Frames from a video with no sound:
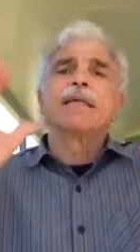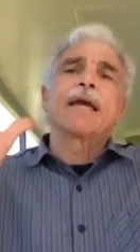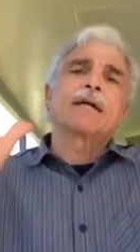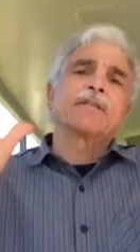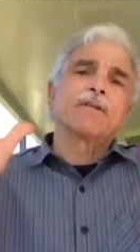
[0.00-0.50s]

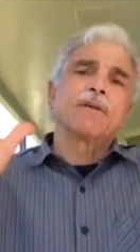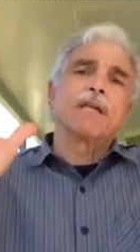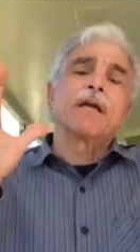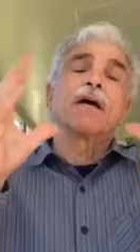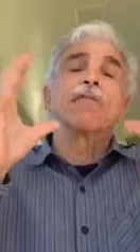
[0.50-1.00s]
the
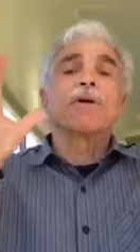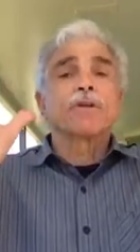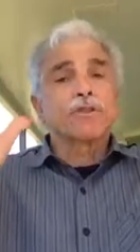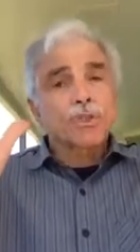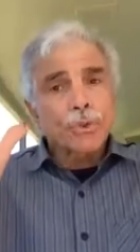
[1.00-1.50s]
activity of
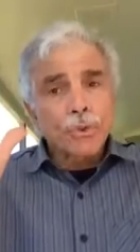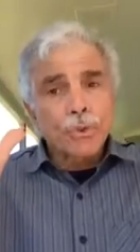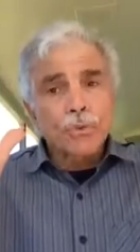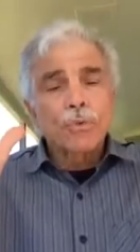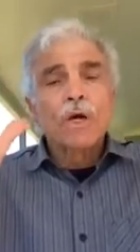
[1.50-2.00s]
their
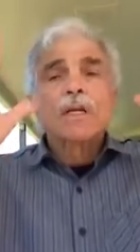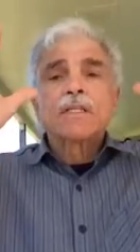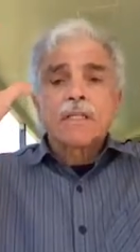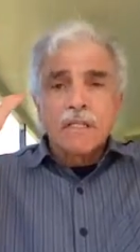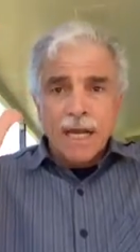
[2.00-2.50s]
two
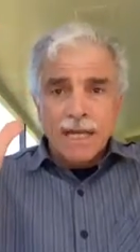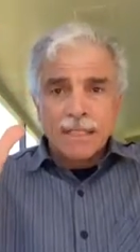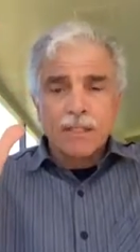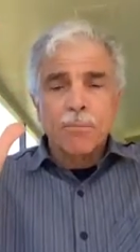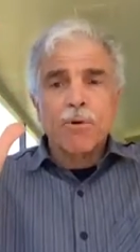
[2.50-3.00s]

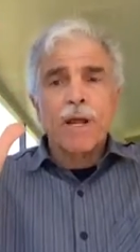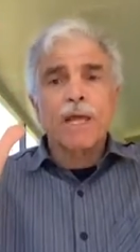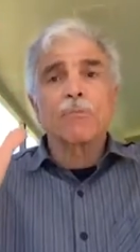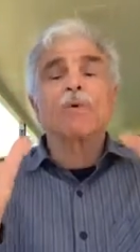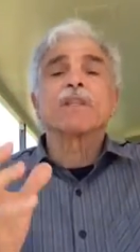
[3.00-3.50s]
sides of the
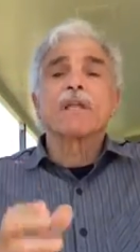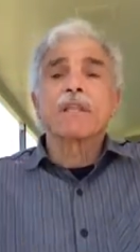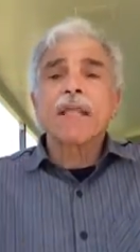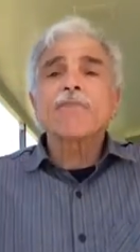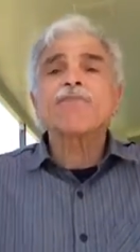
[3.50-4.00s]
brain. What the
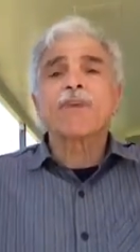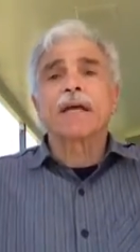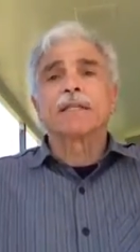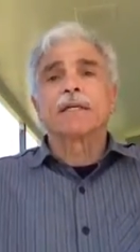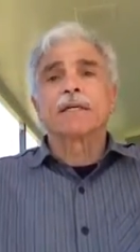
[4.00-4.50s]
left
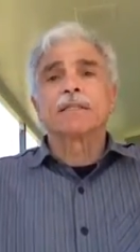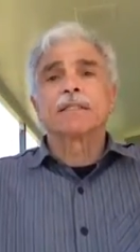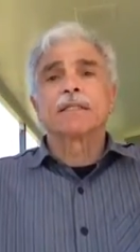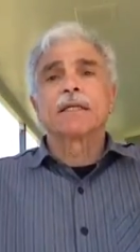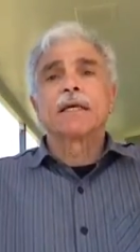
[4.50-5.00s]
side
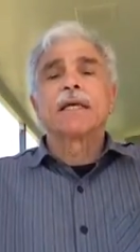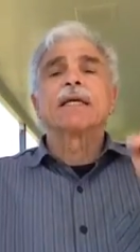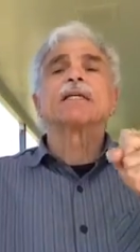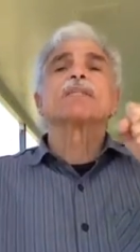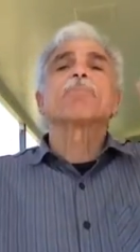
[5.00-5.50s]
does
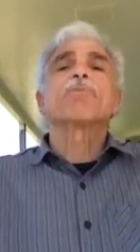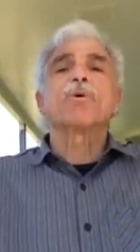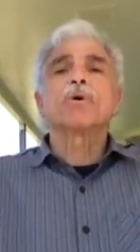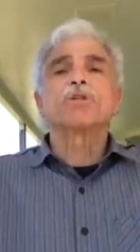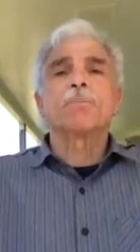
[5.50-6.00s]
is
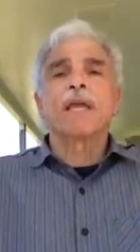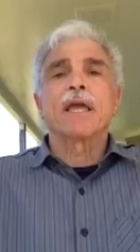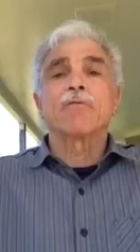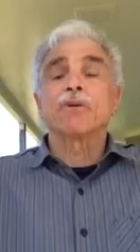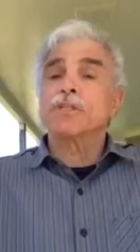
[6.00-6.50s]
approach
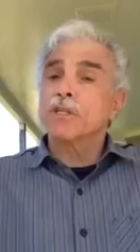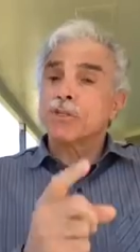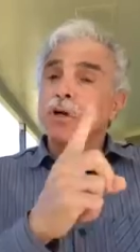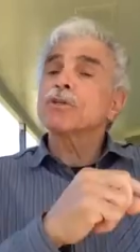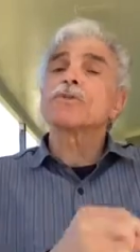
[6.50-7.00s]
behaviors,
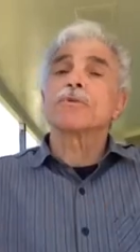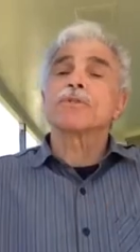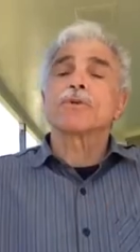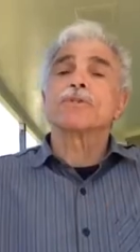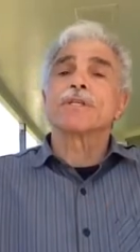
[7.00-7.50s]
it's also
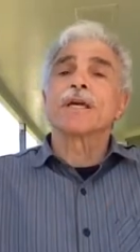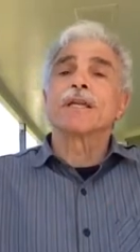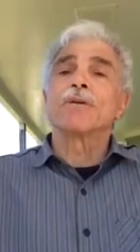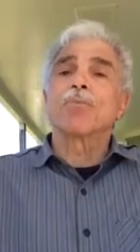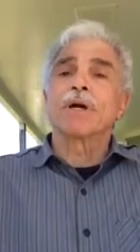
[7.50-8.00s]

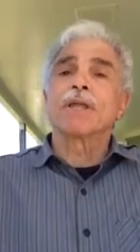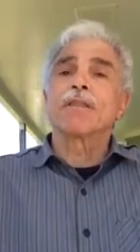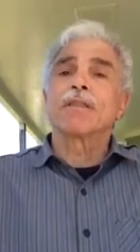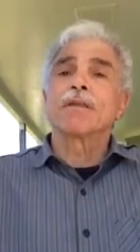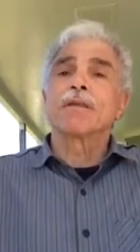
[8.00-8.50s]
associated with
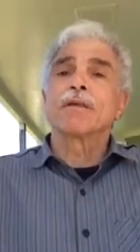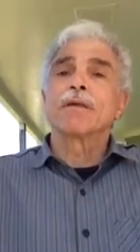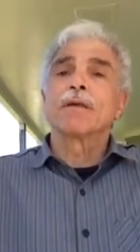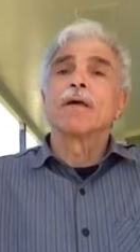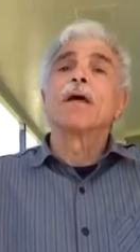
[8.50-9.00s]

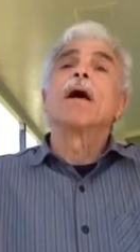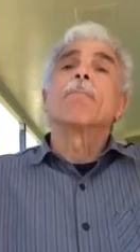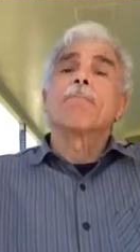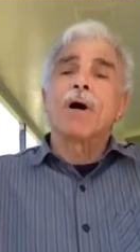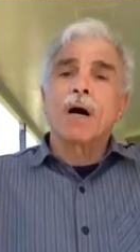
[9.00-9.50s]

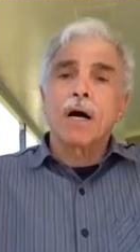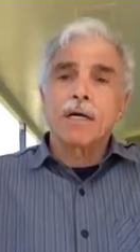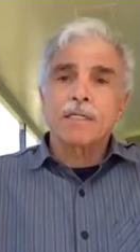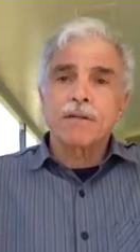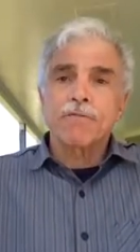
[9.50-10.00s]

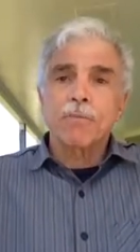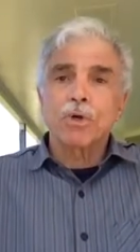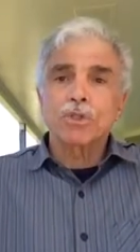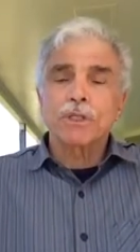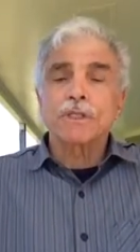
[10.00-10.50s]
positive
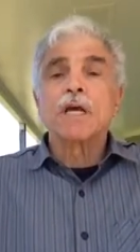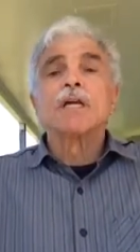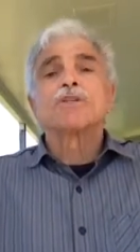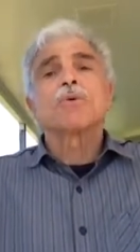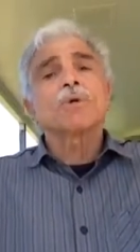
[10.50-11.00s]
emotion.
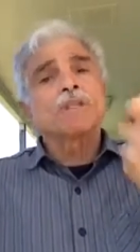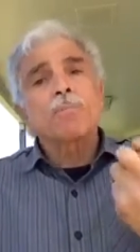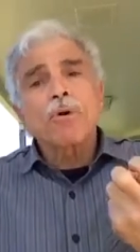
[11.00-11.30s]
So, what's